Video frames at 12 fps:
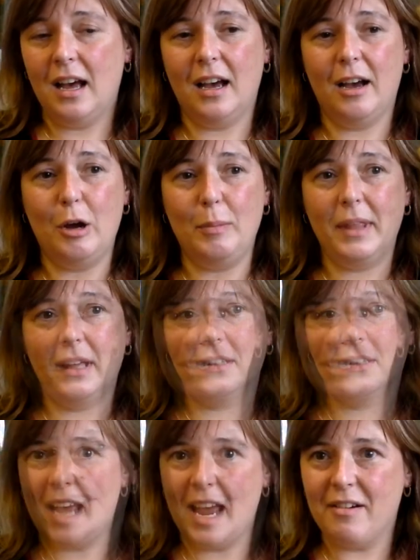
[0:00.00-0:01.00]
Um,
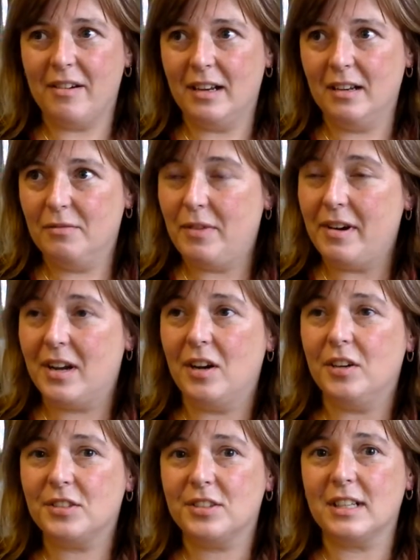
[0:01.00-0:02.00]
very tiring, very
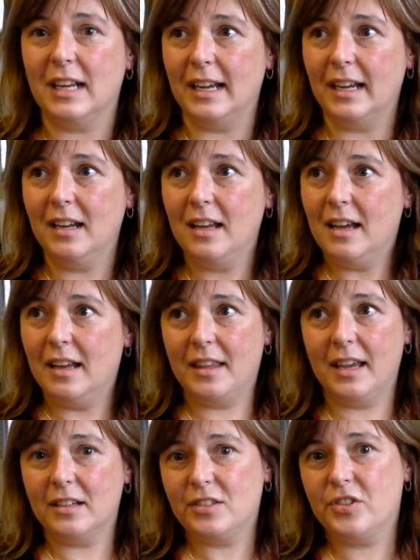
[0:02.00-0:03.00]
costly.
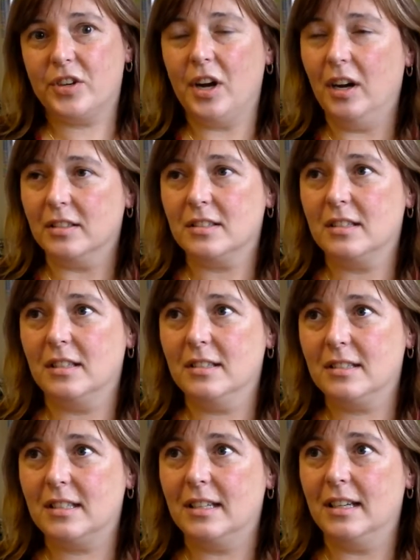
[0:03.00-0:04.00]
The extra costs
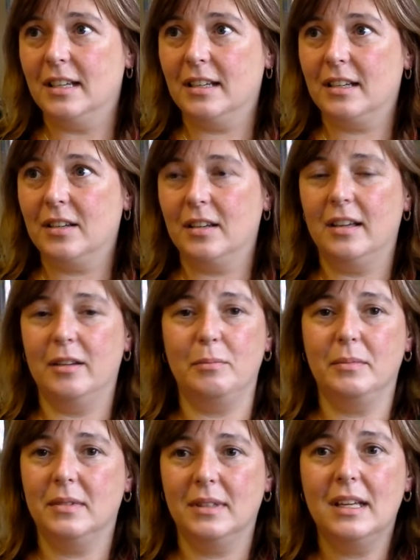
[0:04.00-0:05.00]
that's, ta
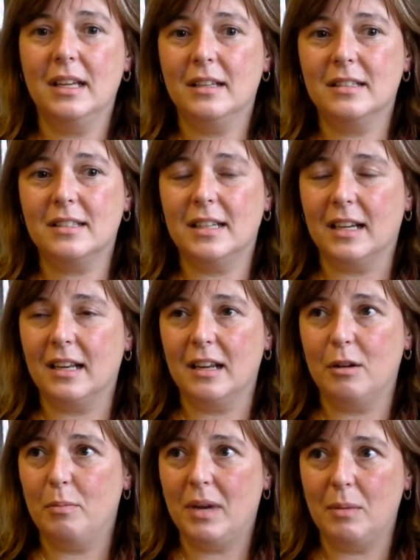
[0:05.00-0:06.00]
um, that's taken
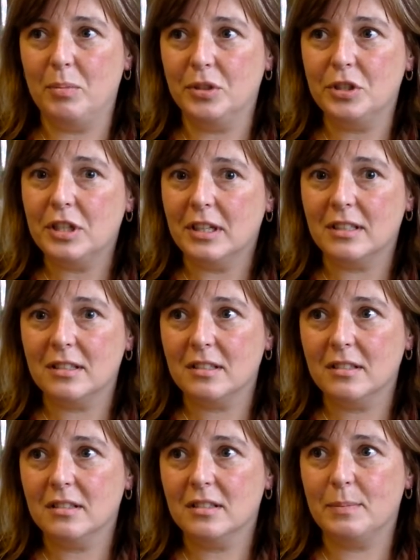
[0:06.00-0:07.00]
out of my budget
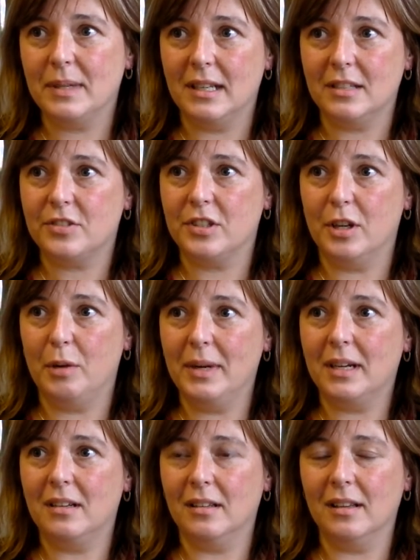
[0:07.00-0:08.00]
has been
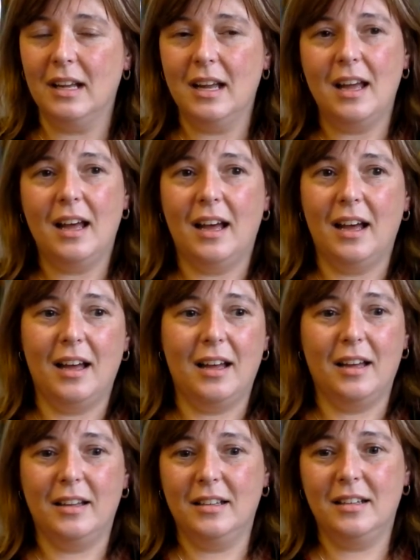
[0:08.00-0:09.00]
astronomical.
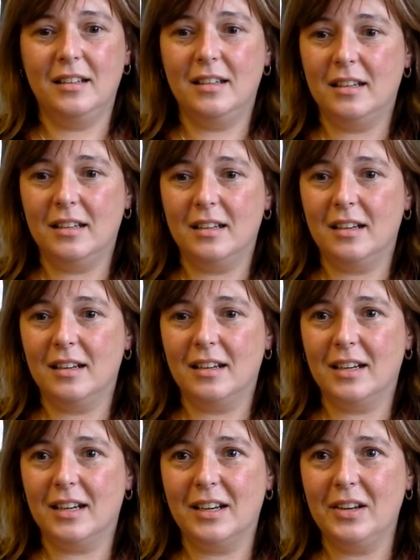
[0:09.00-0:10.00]
And, um,
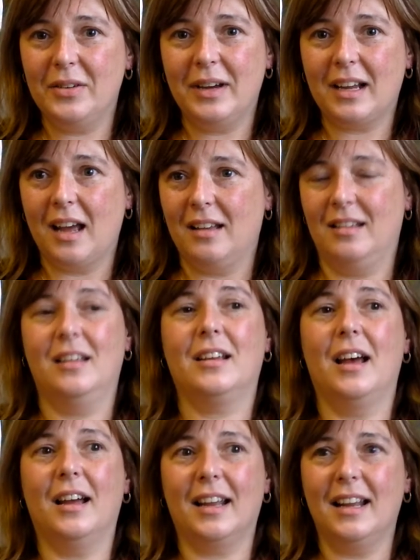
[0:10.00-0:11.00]
you know, I c-
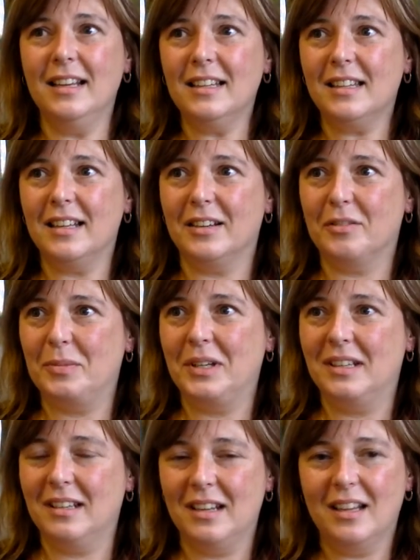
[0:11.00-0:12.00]
can't get anything. I
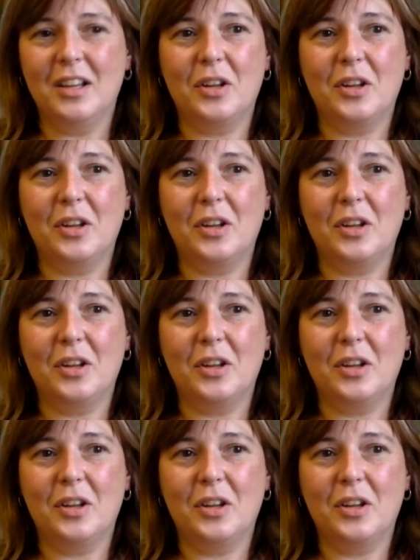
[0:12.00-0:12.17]
mean,